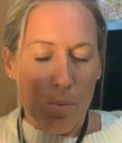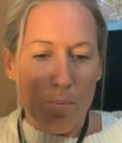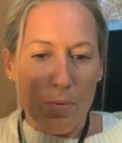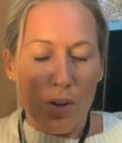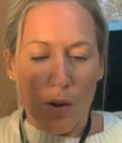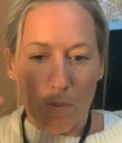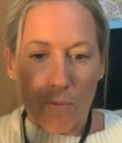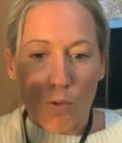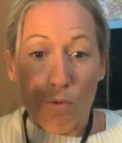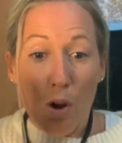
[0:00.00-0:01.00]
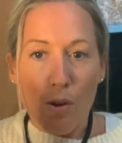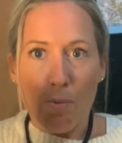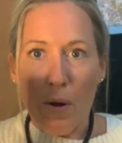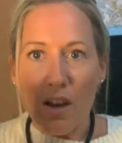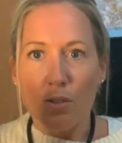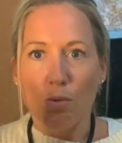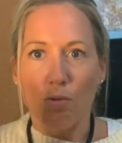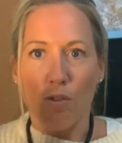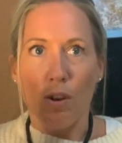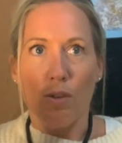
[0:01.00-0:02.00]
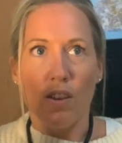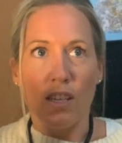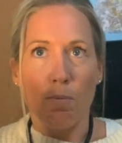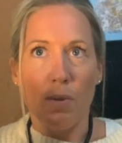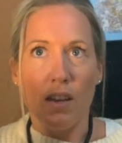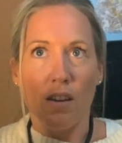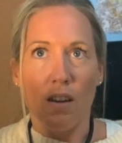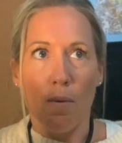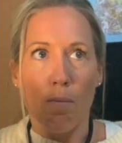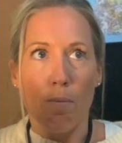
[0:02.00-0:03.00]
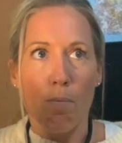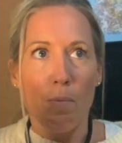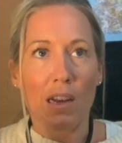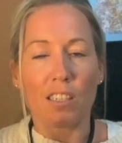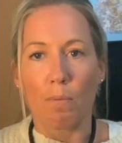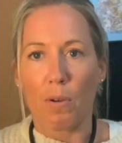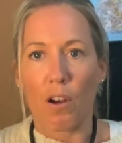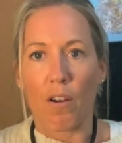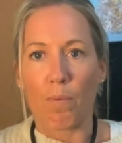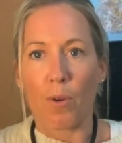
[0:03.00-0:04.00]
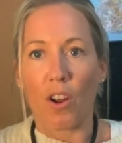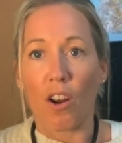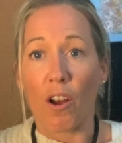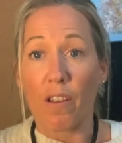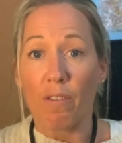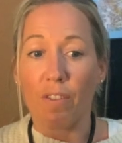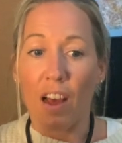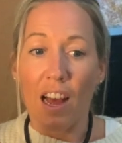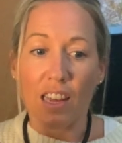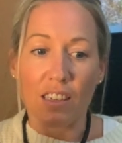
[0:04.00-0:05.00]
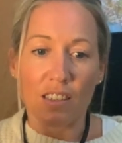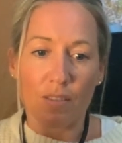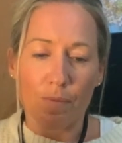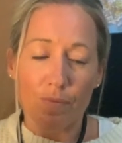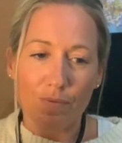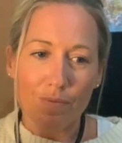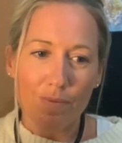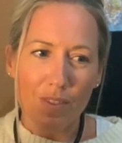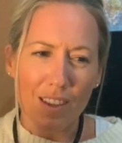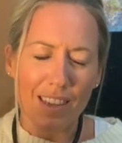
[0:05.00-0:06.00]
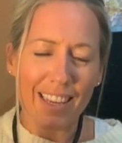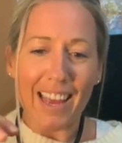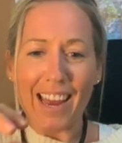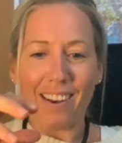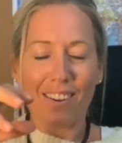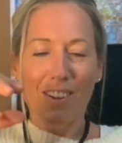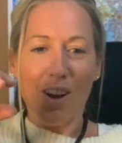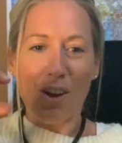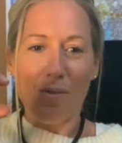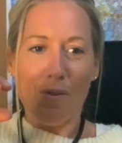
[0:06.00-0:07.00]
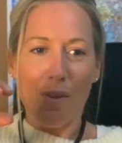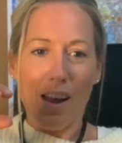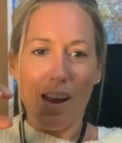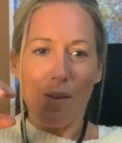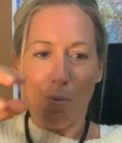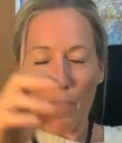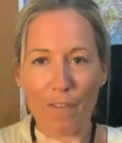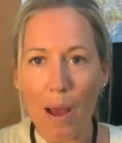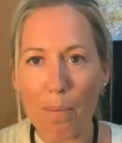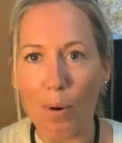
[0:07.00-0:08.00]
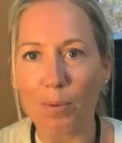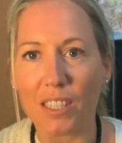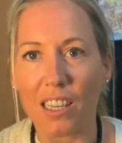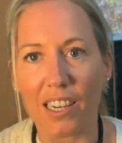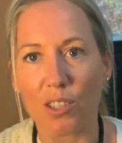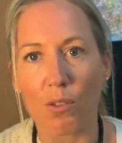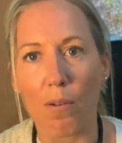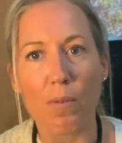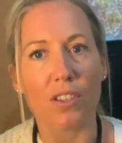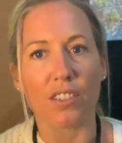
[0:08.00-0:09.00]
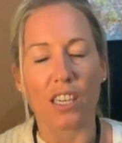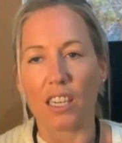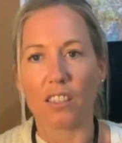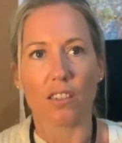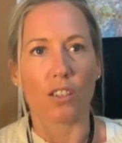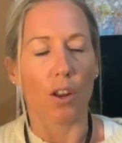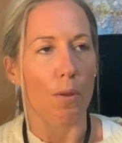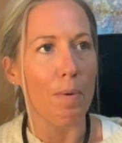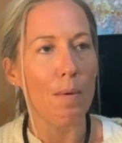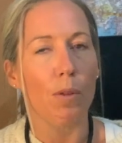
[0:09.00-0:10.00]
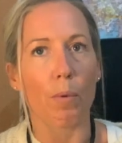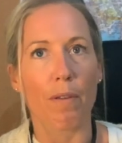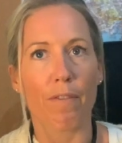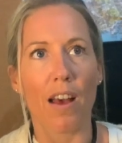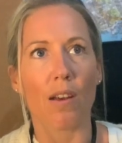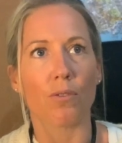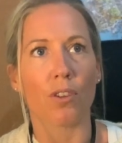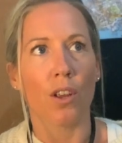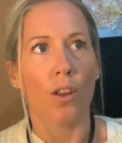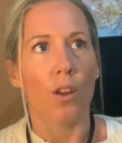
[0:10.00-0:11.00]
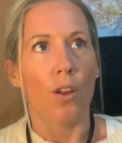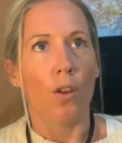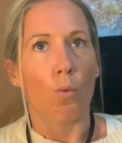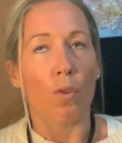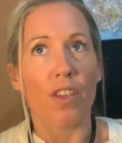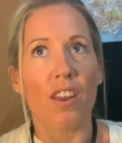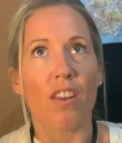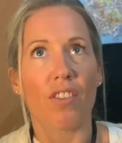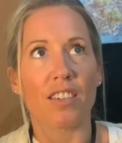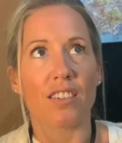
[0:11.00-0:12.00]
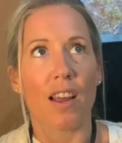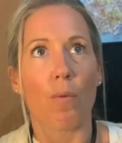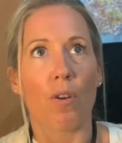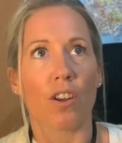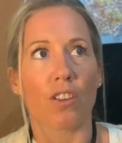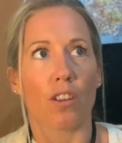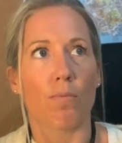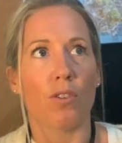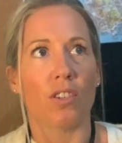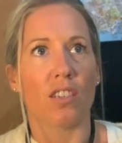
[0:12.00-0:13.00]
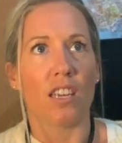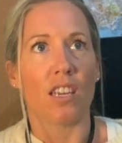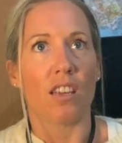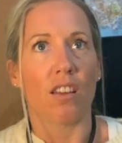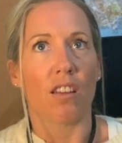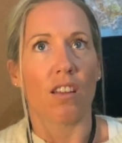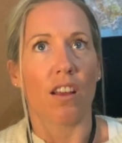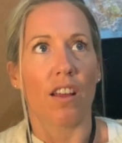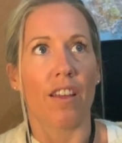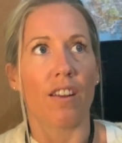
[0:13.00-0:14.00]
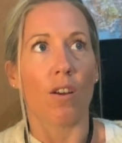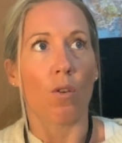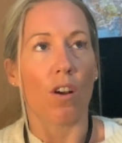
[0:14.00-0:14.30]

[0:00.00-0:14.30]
you know, growth, personal growth has been a massive part of my life. And again, kind of, we found property in the last 12 months, and, you know, the people that we found within this network and community, and